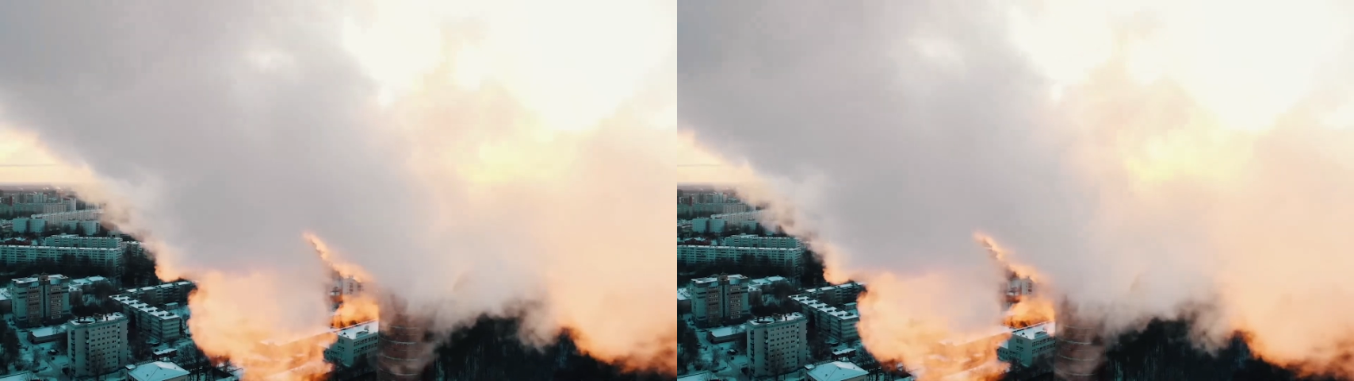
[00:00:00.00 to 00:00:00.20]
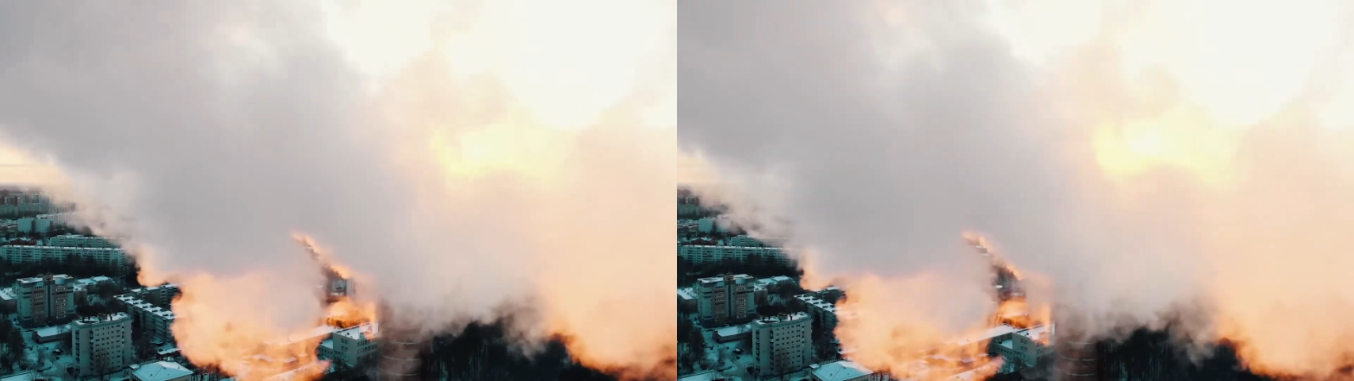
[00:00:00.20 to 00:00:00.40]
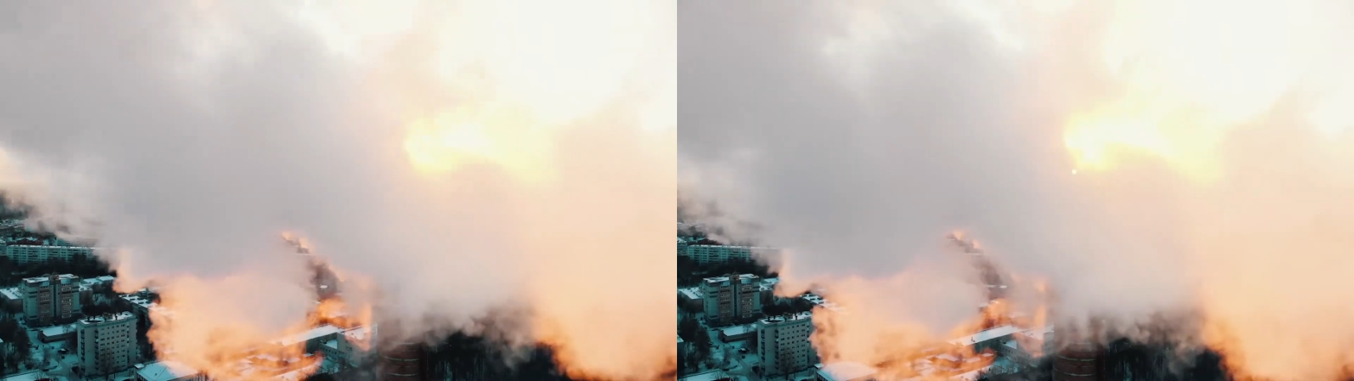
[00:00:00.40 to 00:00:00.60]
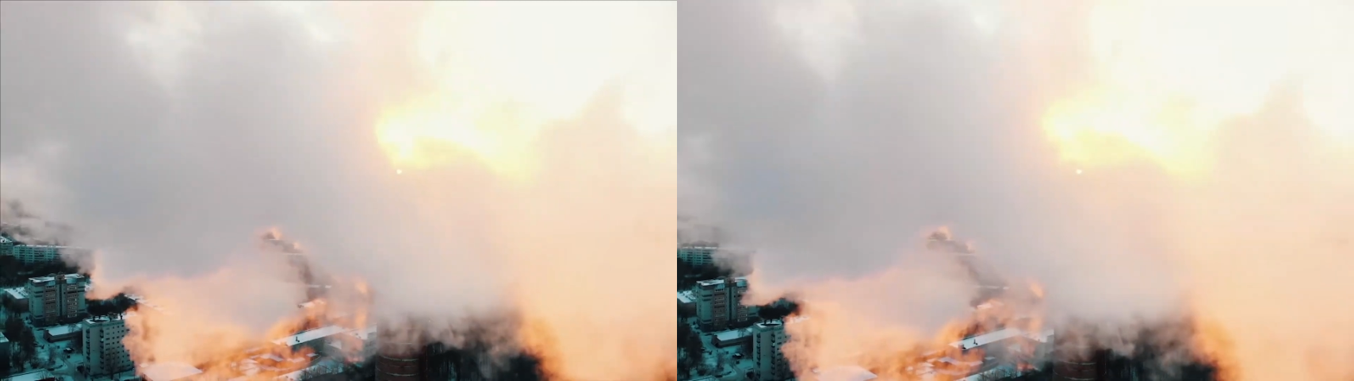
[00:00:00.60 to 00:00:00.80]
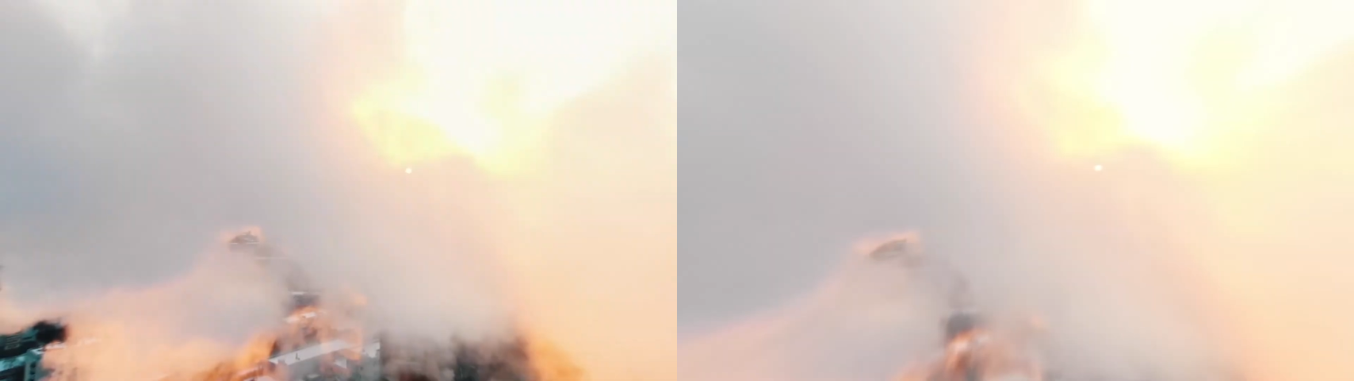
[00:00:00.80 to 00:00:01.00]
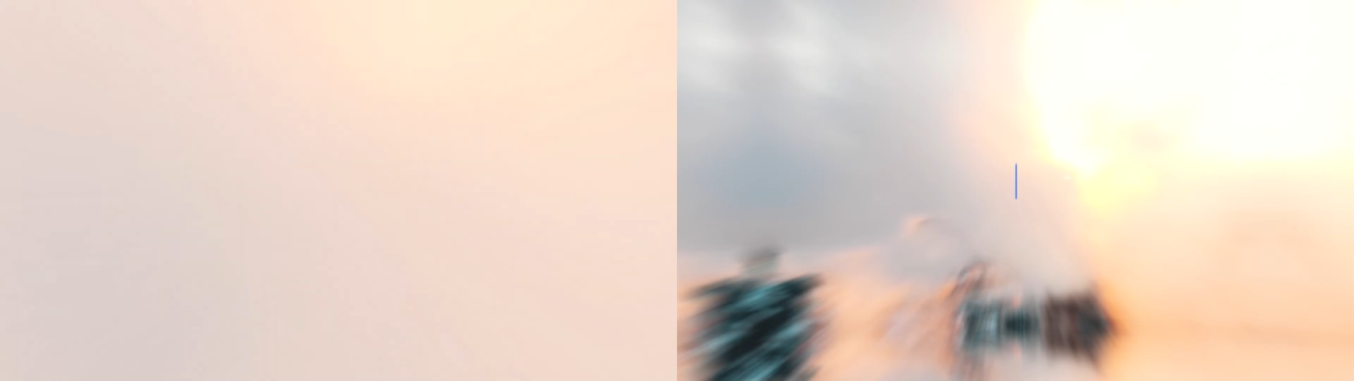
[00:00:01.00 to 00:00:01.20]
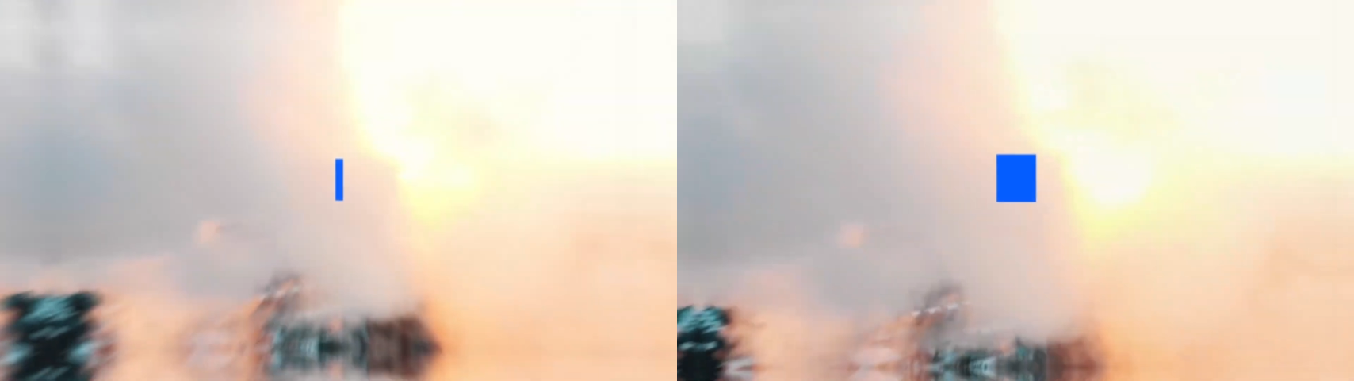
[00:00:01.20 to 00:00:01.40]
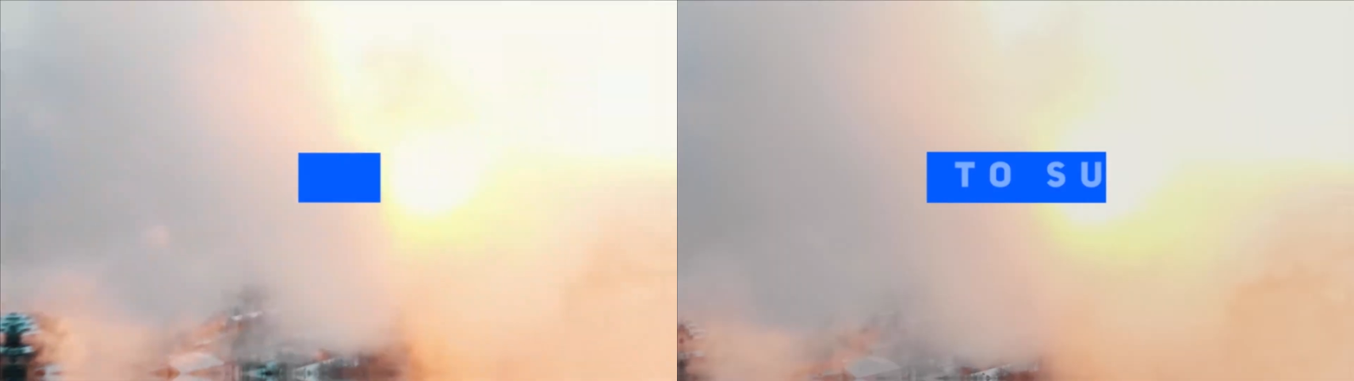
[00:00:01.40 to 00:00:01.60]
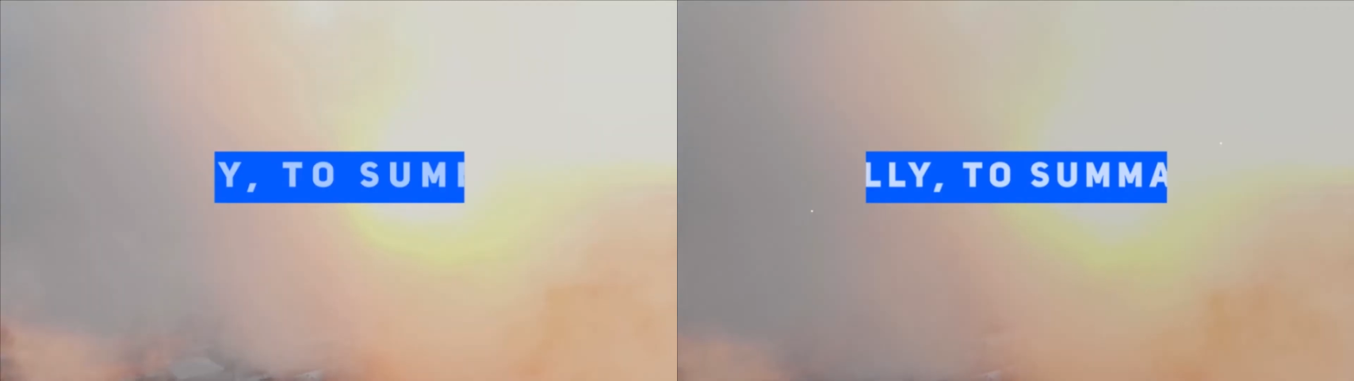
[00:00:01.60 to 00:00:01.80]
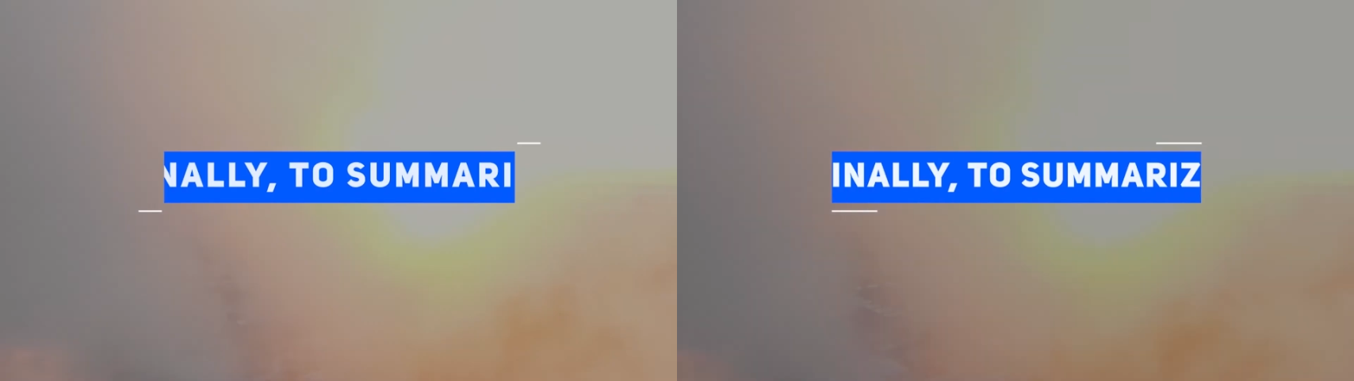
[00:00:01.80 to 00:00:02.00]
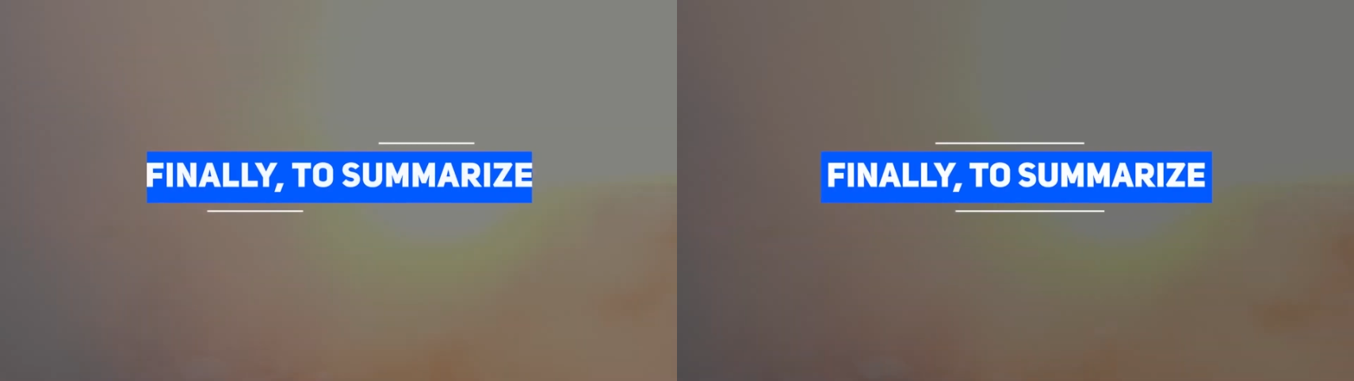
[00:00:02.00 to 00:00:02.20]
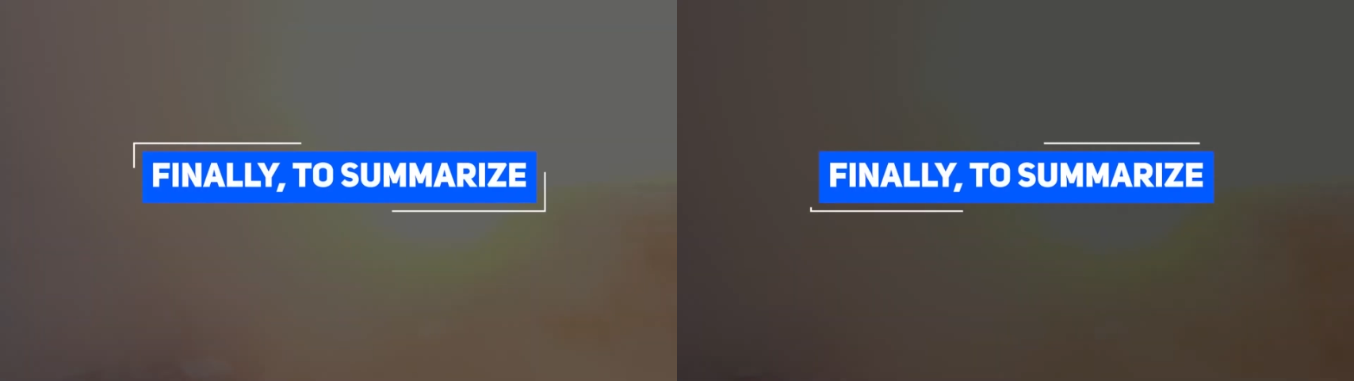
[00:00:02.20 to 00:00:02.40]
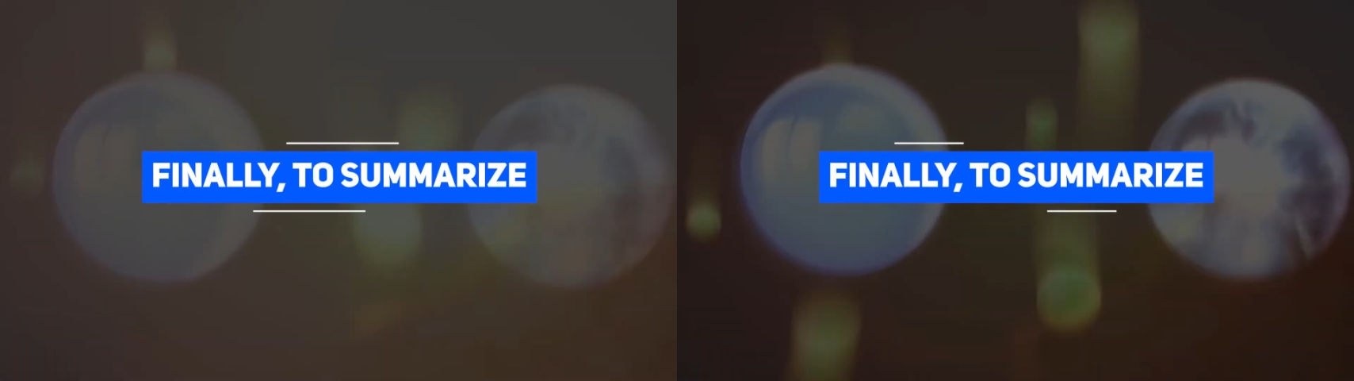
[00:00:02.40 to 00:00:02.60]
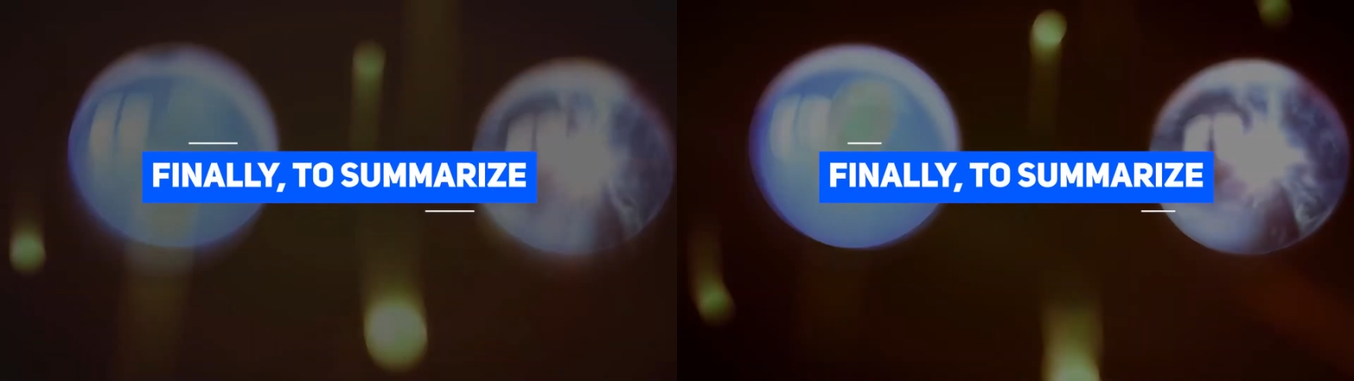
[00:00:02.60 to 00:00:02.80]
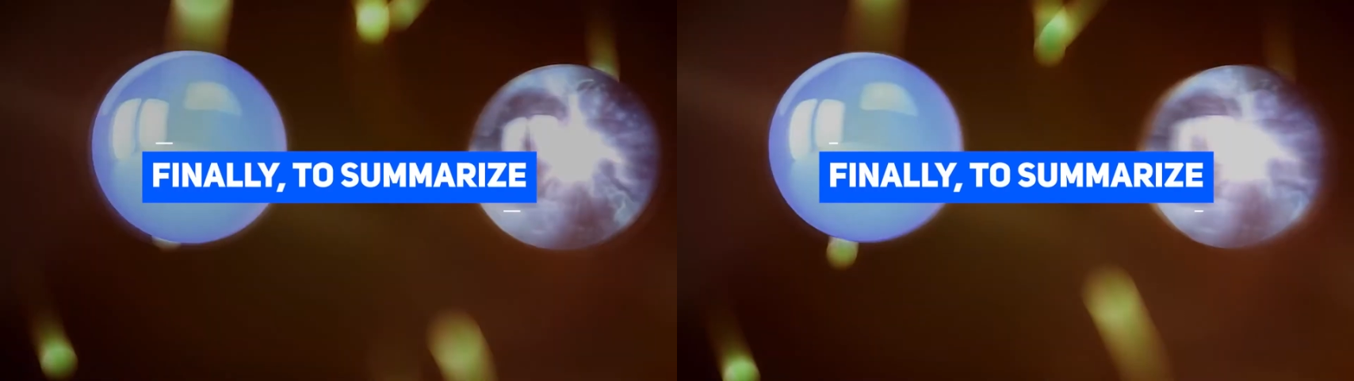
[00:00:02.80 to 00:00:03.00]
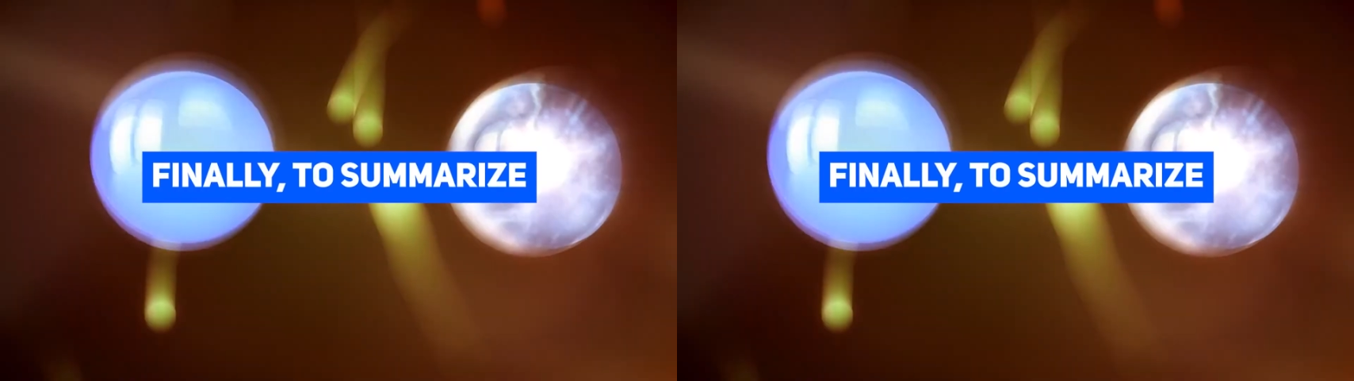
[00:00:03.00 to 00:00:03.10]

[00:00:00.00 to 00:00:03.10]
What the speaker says: [unreadable: no face in view]